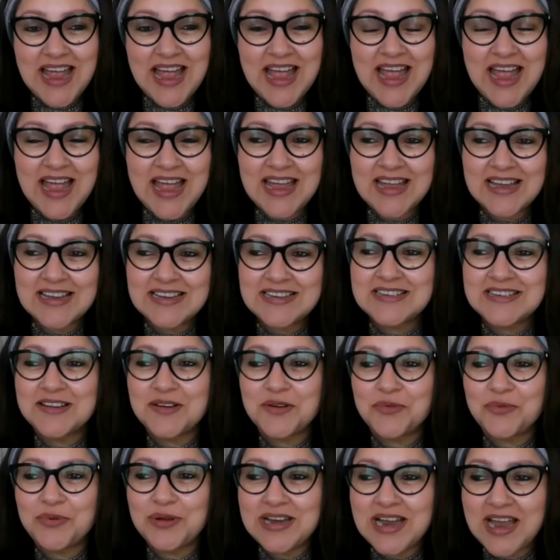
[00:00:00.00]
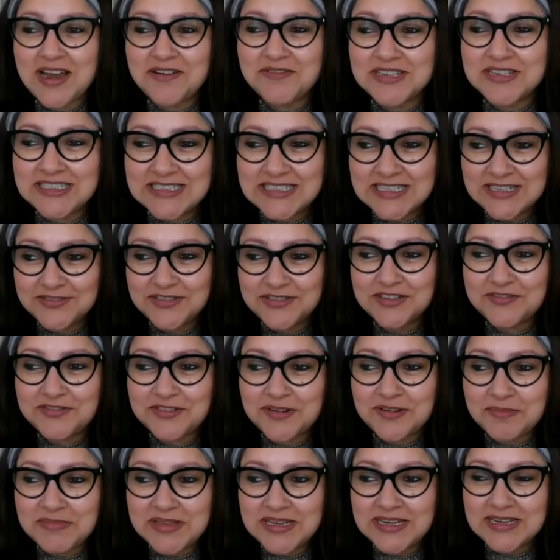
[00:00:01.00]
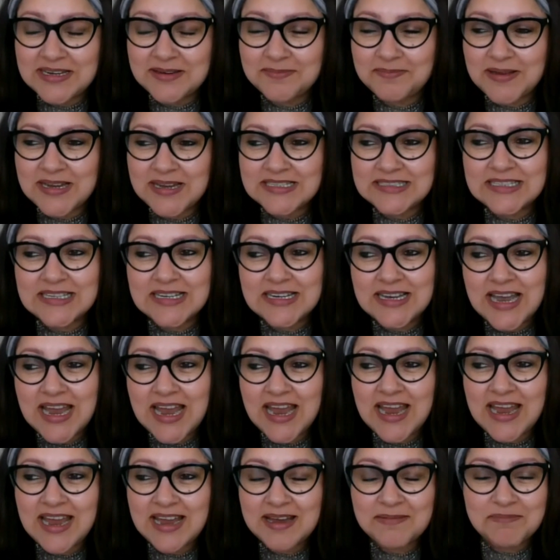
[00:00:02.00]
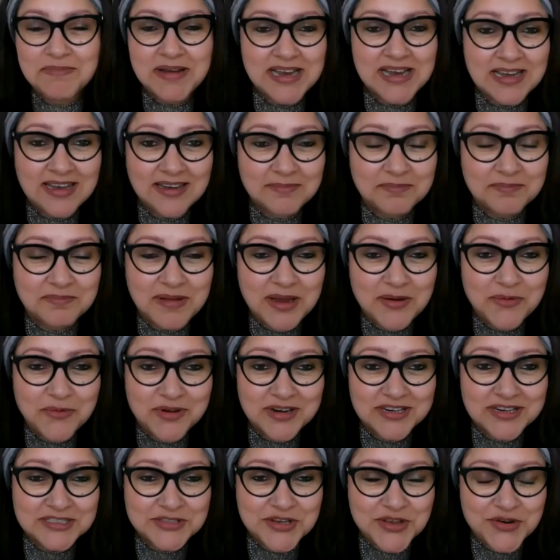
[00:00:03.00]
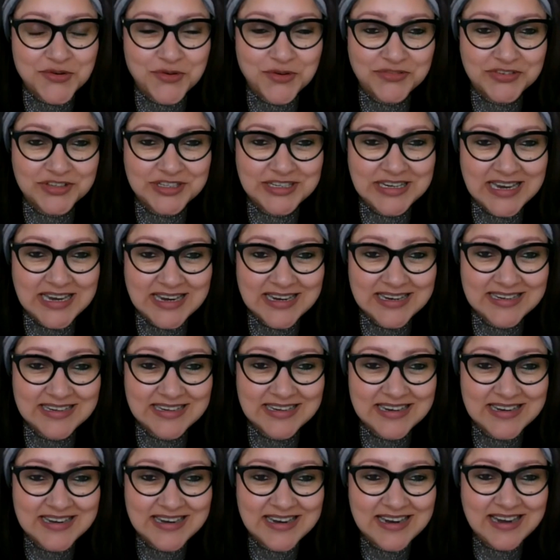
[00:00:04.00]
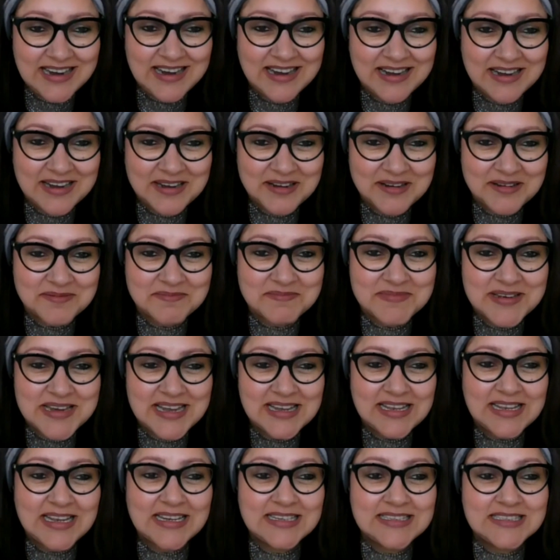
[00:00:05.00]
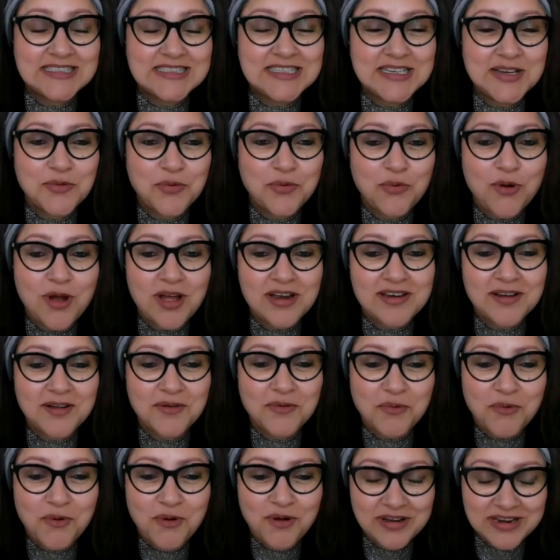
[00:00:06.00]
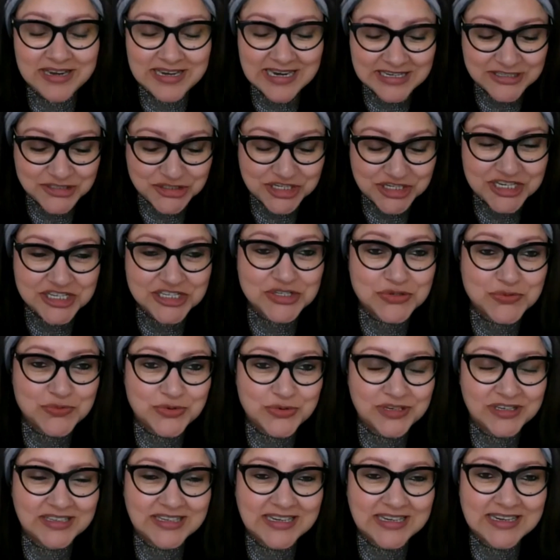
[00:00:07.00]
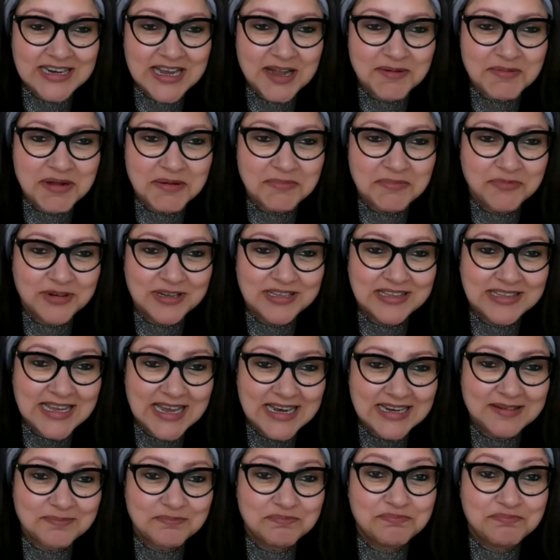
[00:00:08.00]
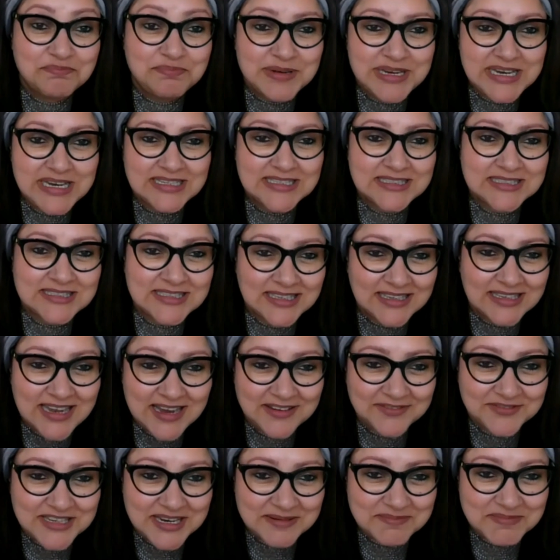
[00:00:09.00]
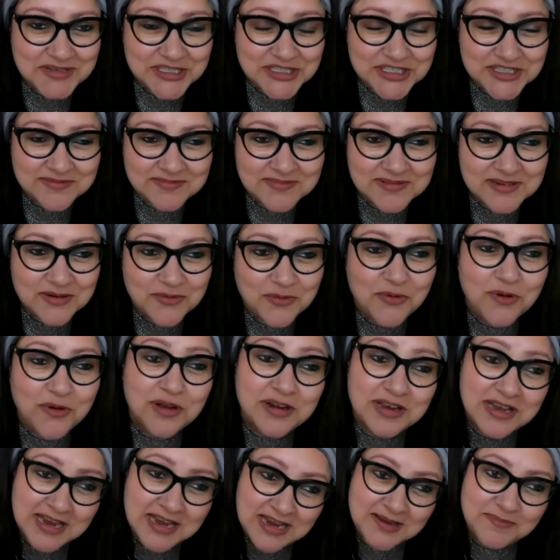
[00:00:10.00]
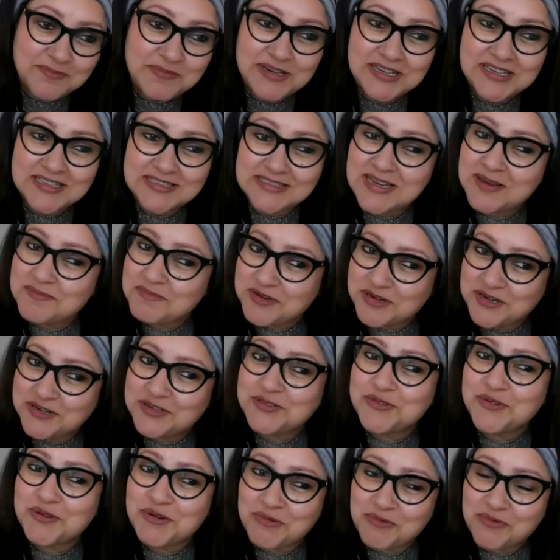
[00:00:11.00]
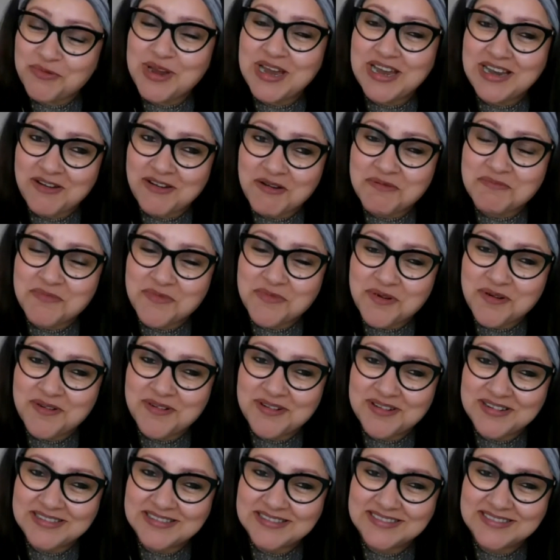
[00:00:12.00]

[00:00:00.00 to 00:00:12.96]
And when I received it from Dilip, I said, "Hey, my work's not over yet. Let's see what award EducationWorld can come up with that beats the Lifetime Achievement Award, because I'm going to do a way lot more."